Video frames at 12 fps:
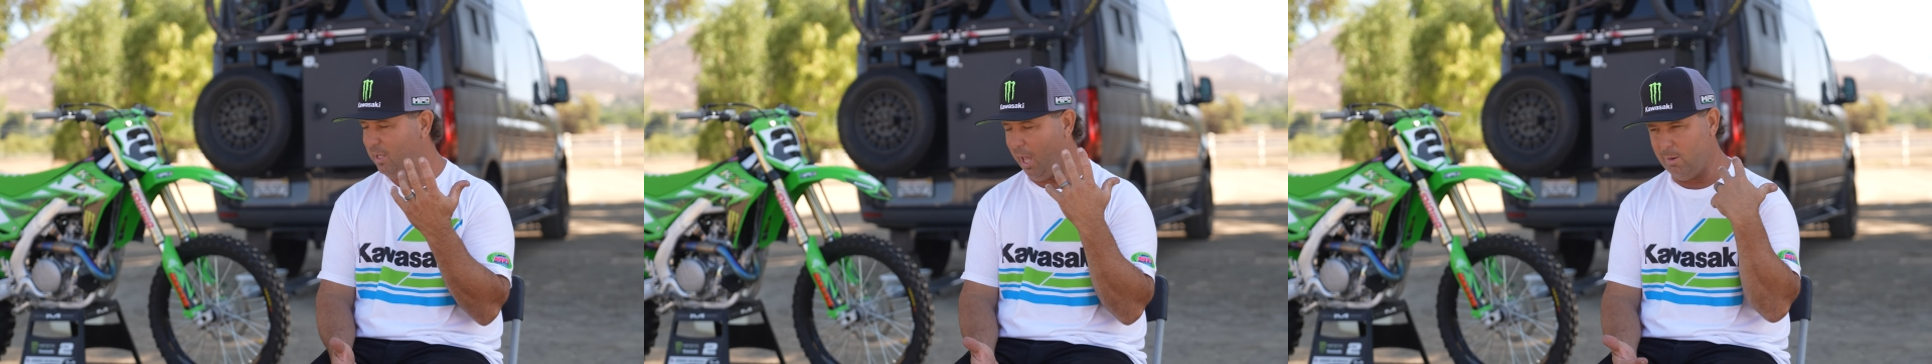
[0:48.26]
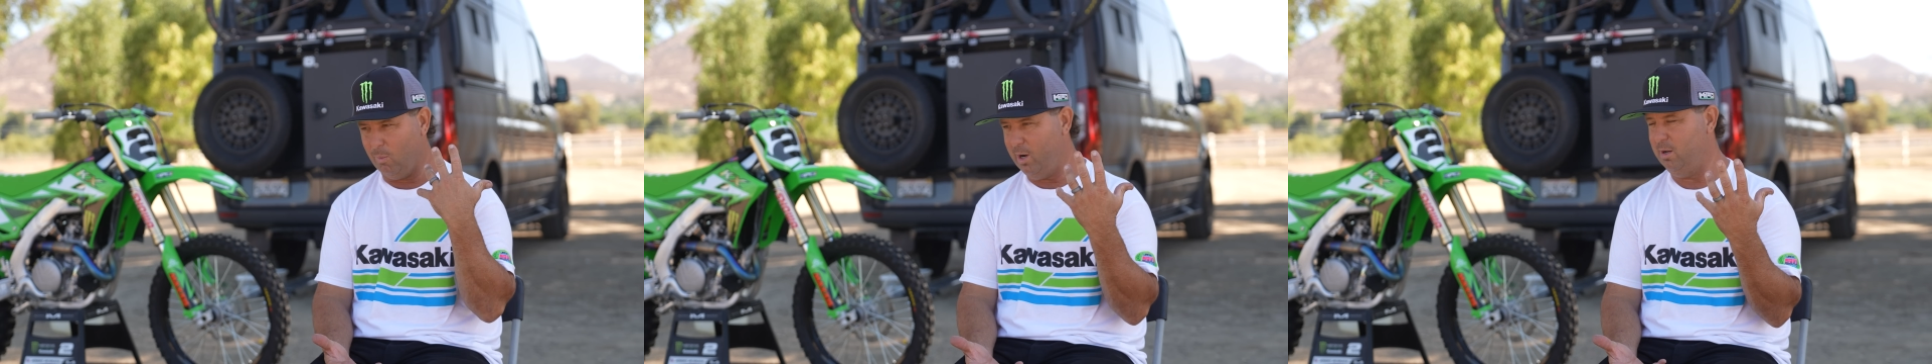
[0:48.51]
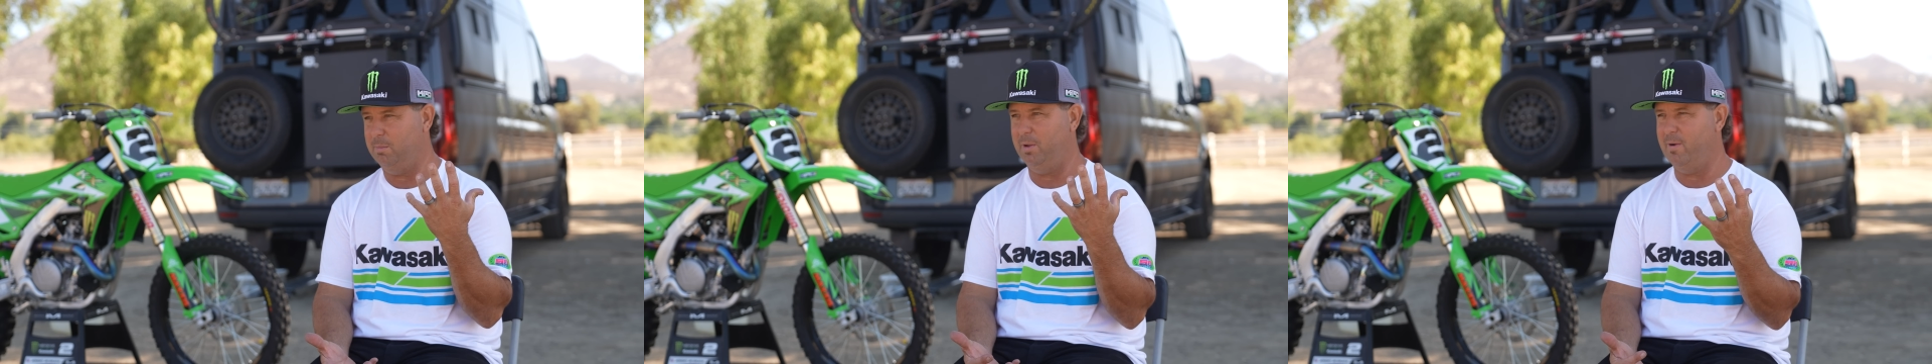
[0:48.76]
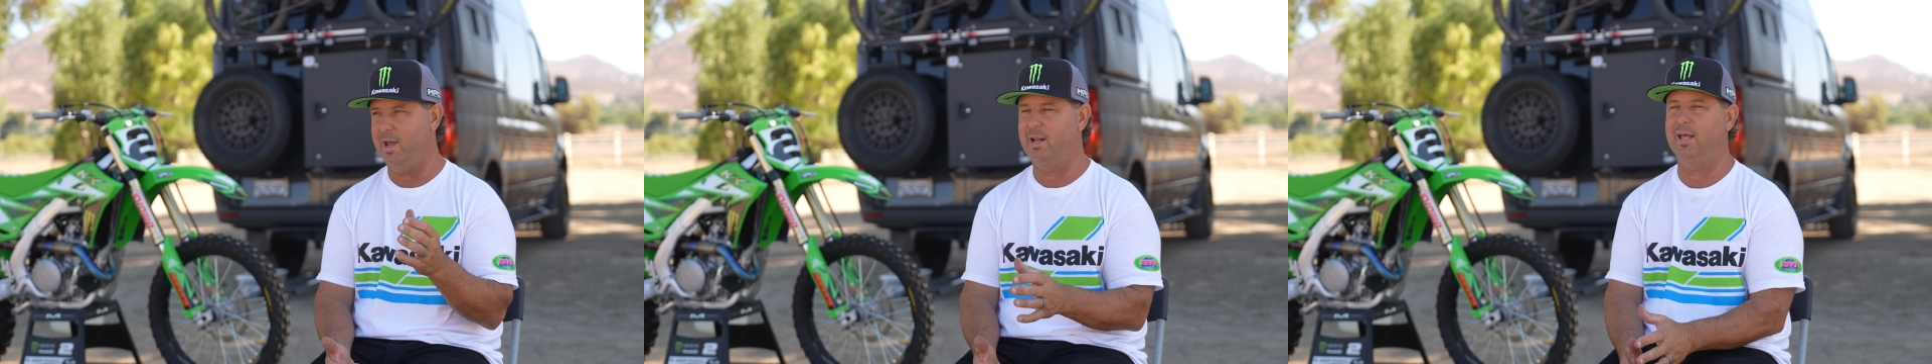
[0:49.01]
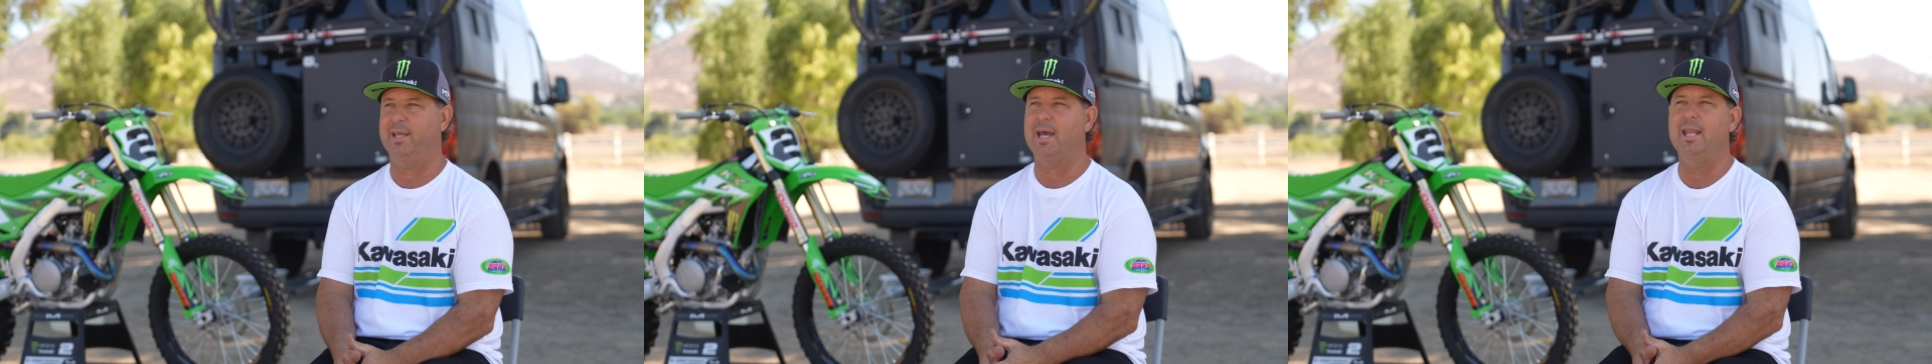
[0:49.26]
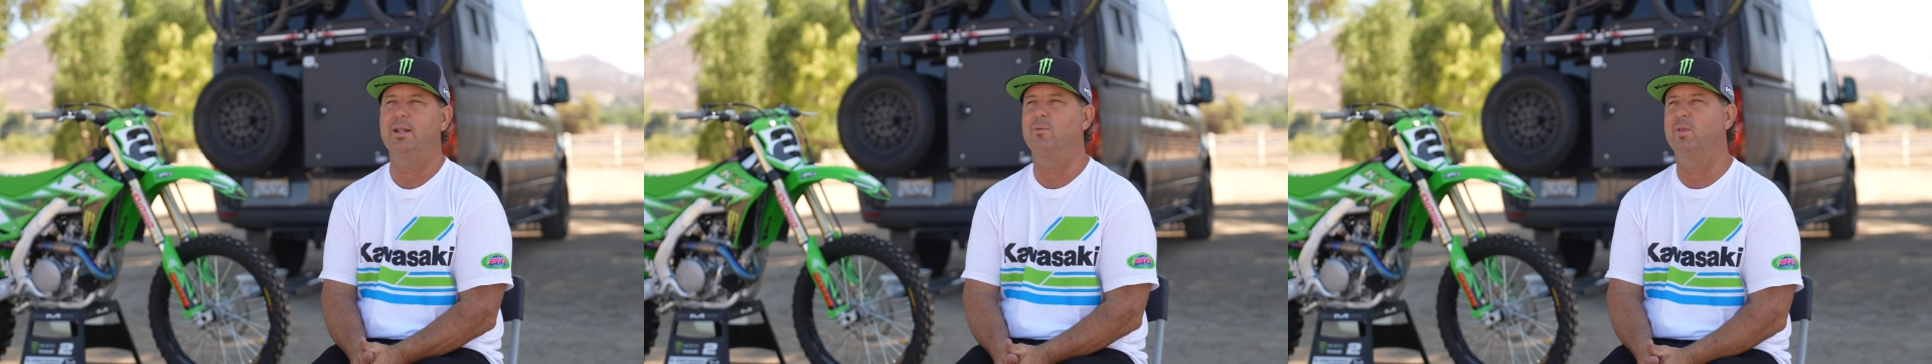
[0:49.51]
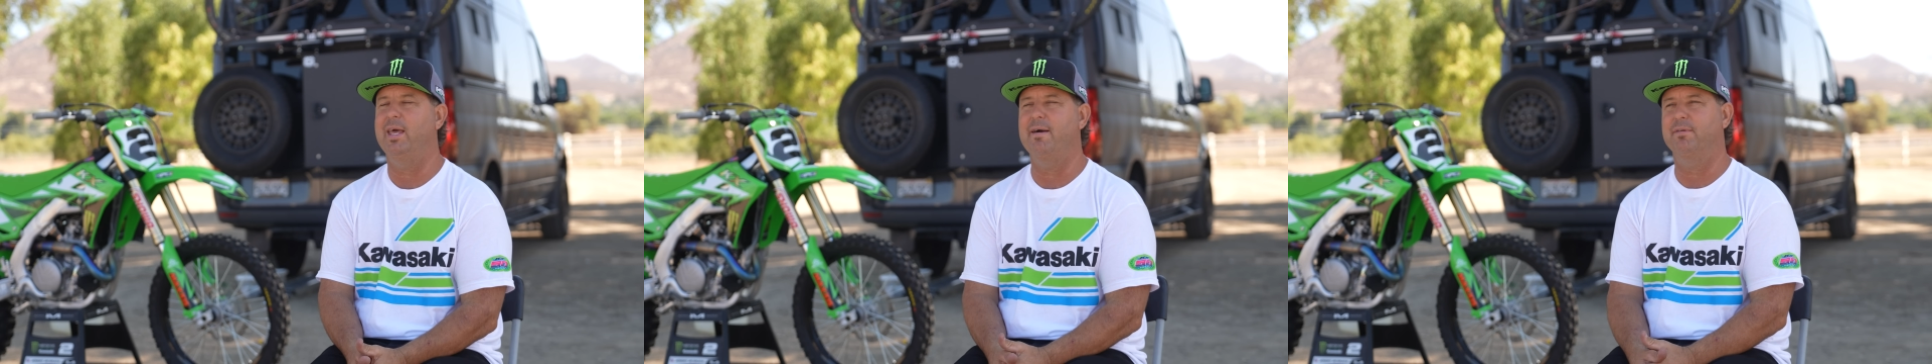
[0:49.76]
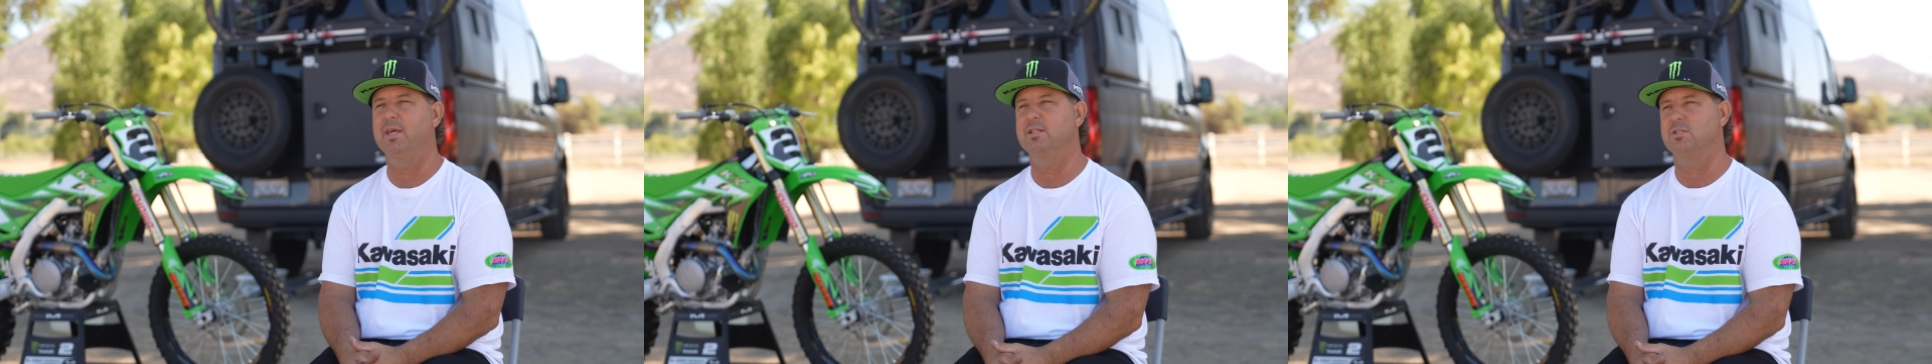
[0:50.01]
kind of weird to me, right? Like, I didn't really
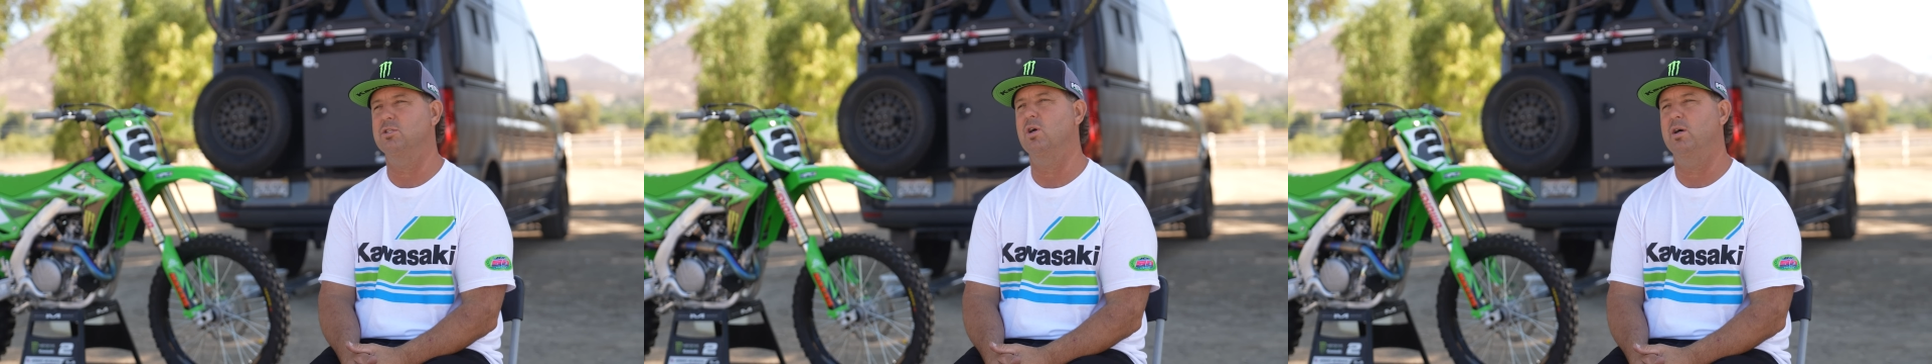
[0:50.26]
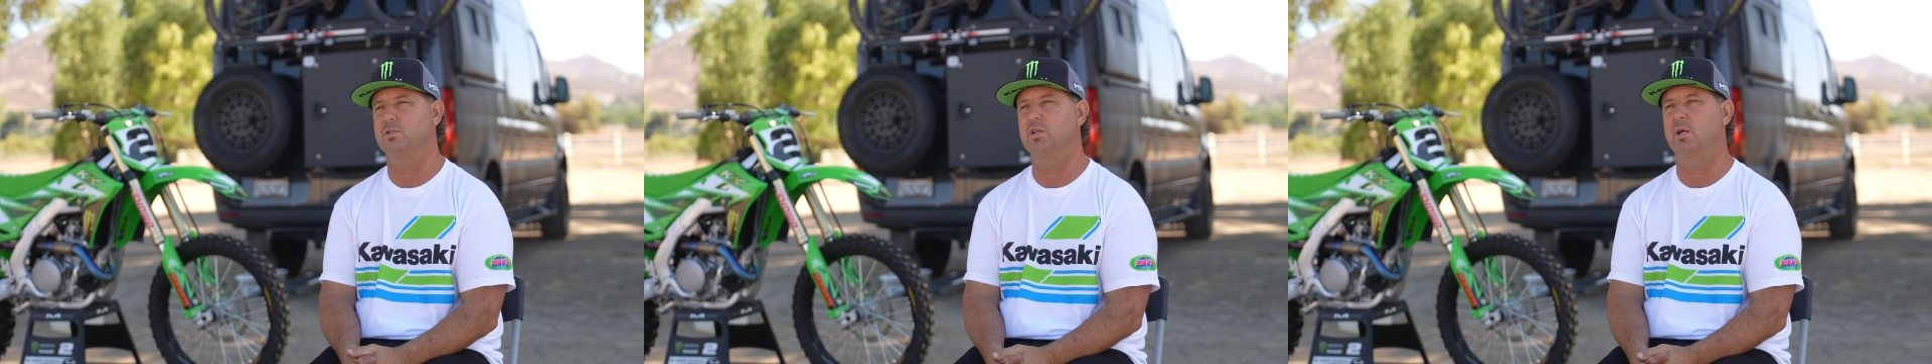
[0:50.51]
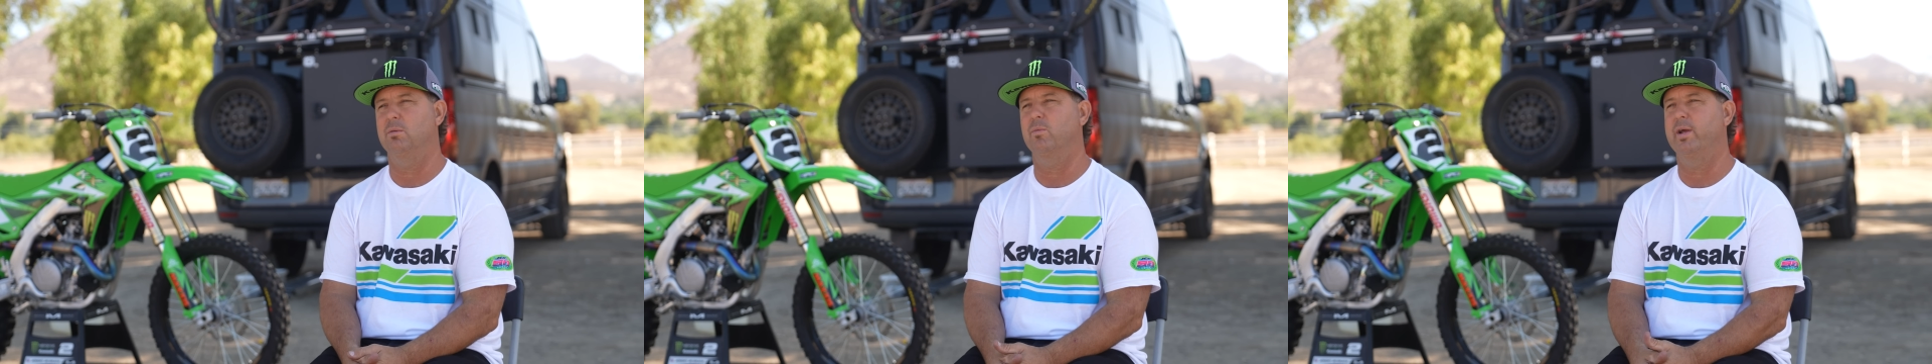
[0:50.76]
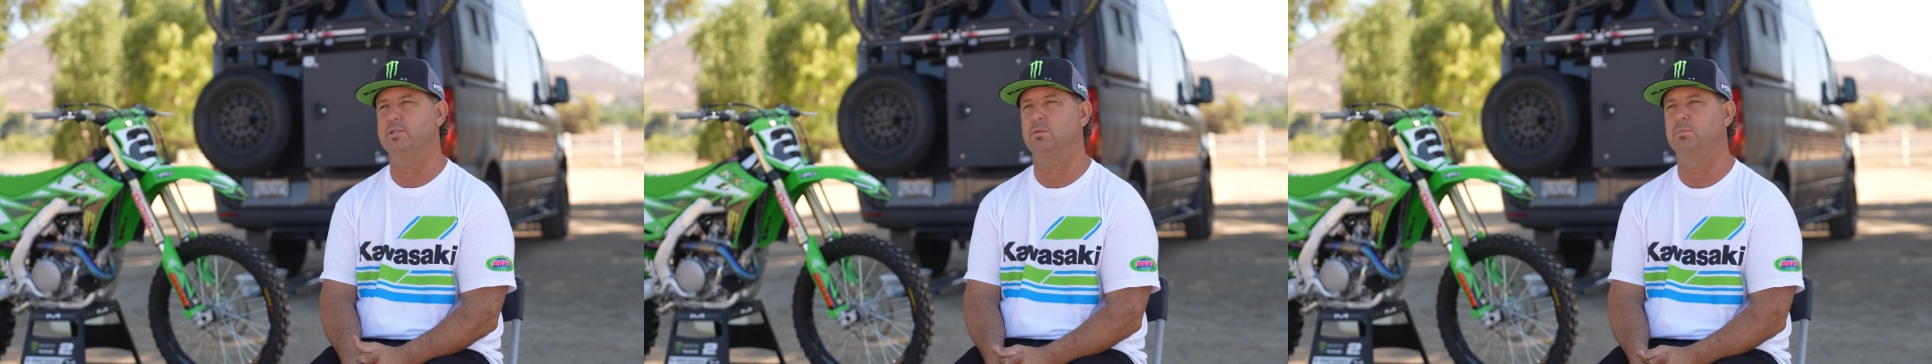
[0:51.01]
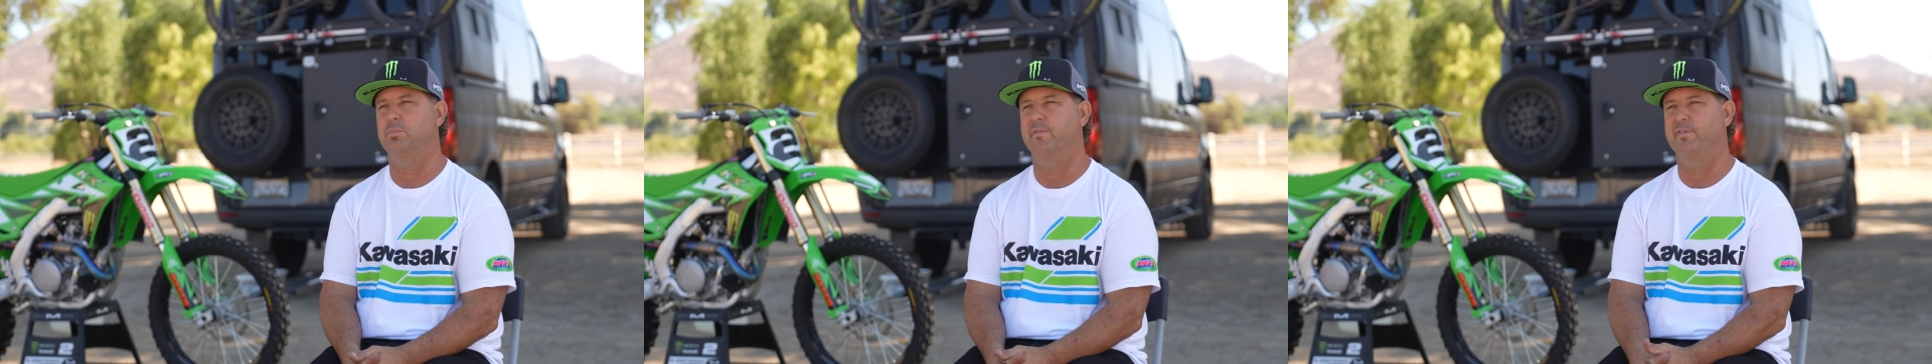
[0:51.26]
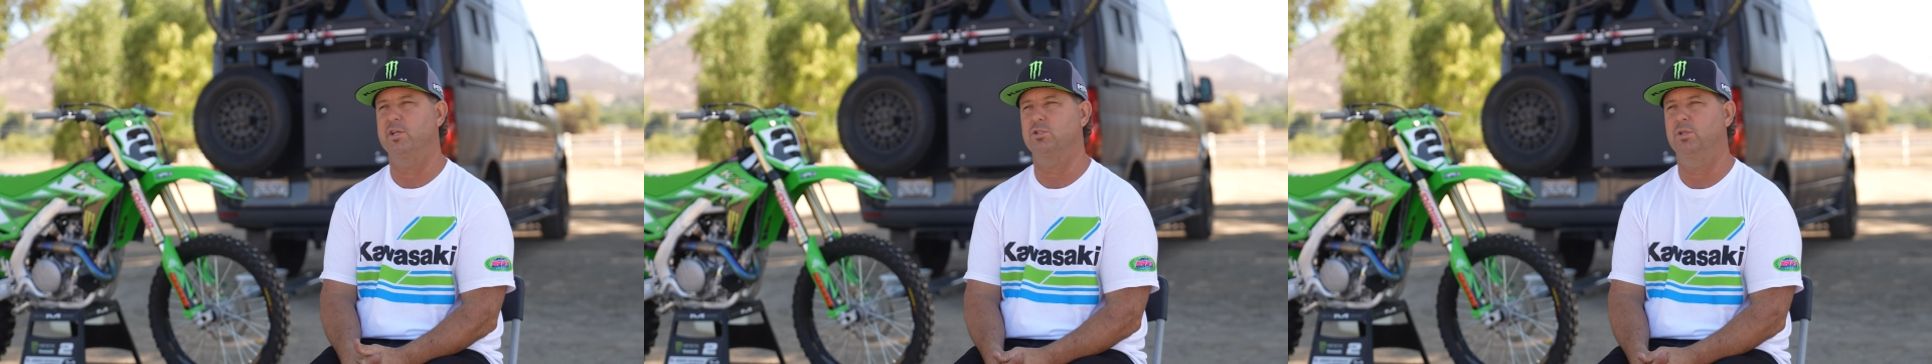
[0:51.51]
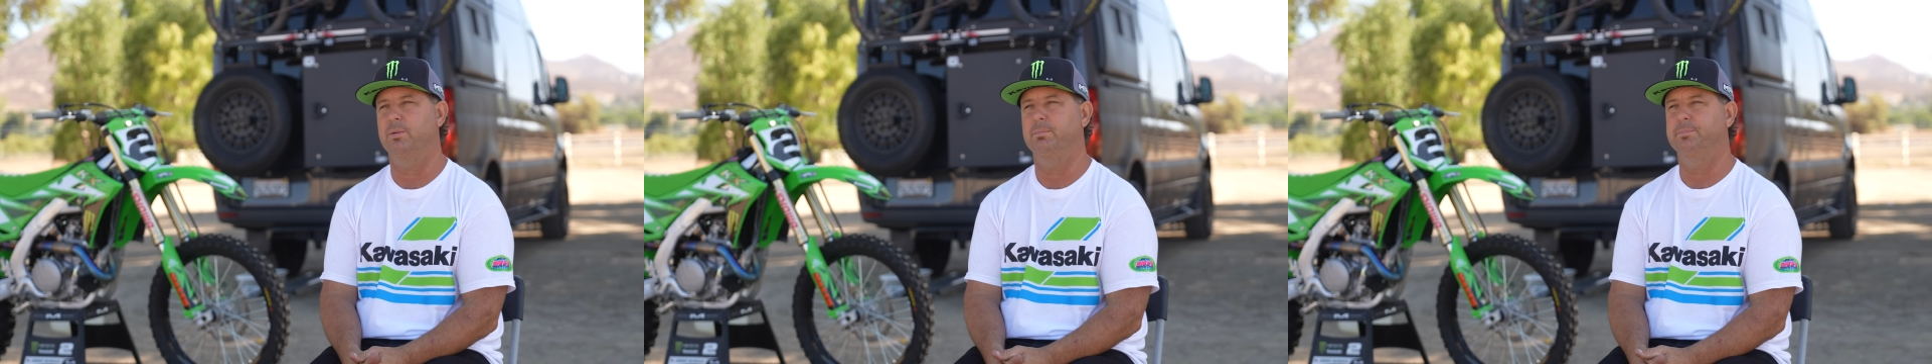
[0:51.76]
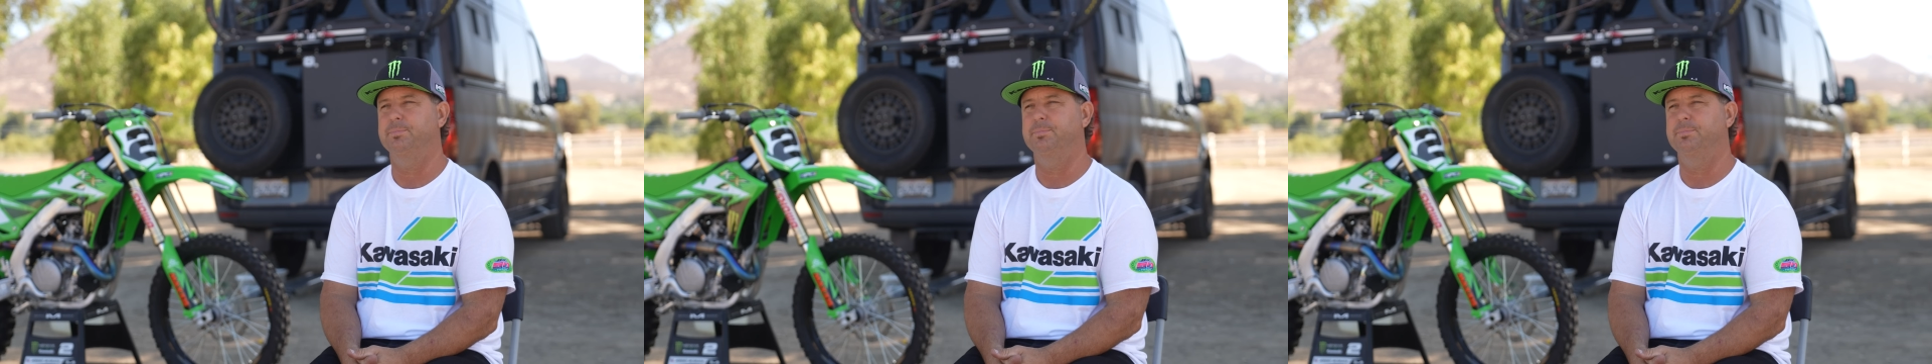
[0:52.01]
have kids until I was done racing professionally.